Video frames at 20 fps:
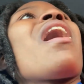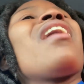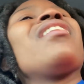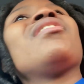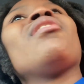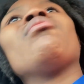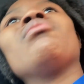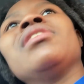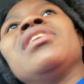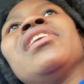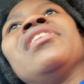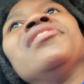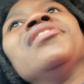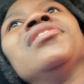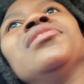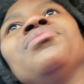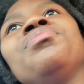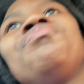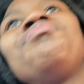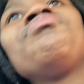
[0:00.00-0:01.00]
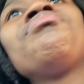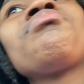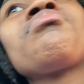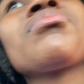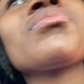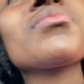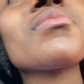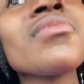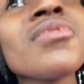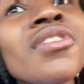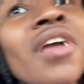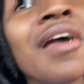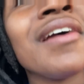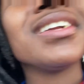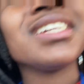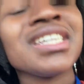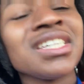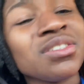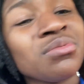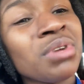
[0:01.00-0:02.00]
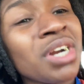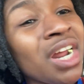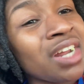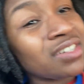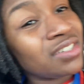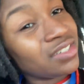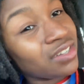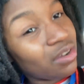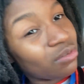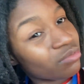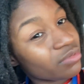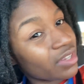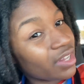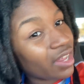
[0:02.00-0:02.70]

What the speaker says: I don't get. And that's what I don't